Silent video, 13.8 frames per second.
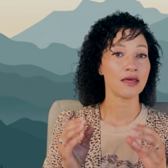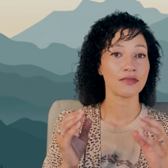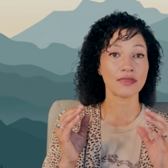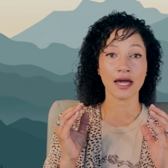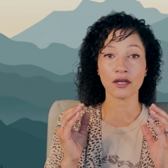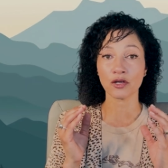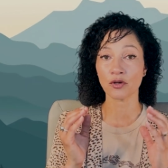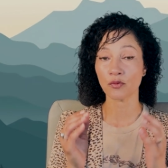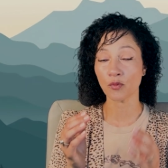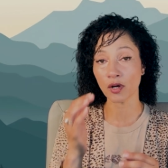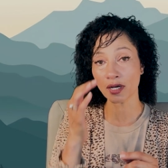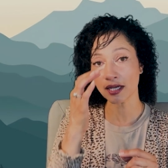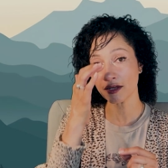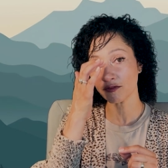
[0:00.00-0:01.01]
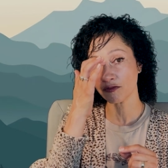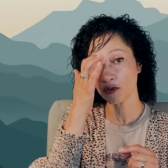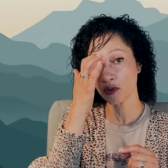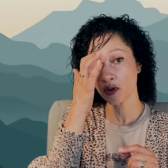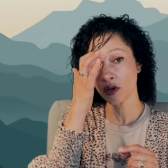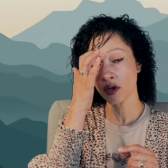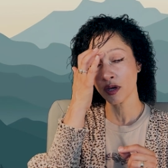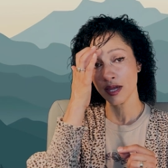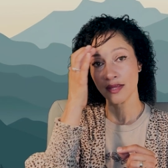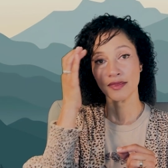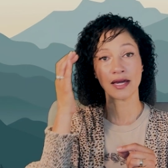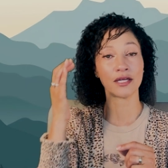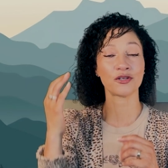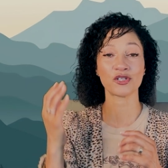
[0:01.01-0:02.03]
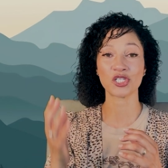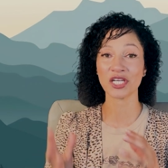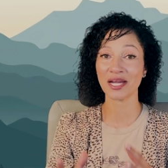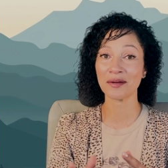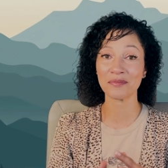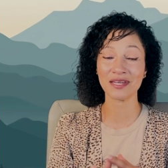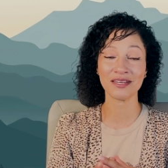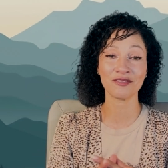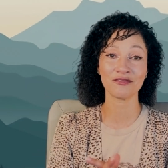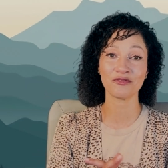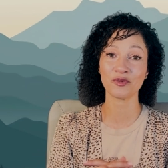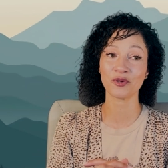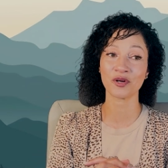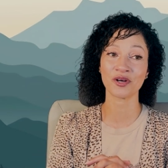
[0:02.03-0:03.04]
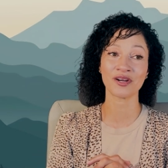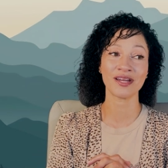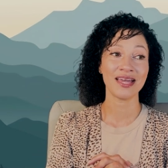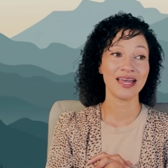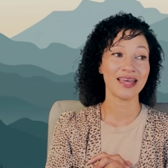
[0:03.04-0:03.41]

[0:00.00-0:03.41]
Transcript: that you're working for, that you're championing for,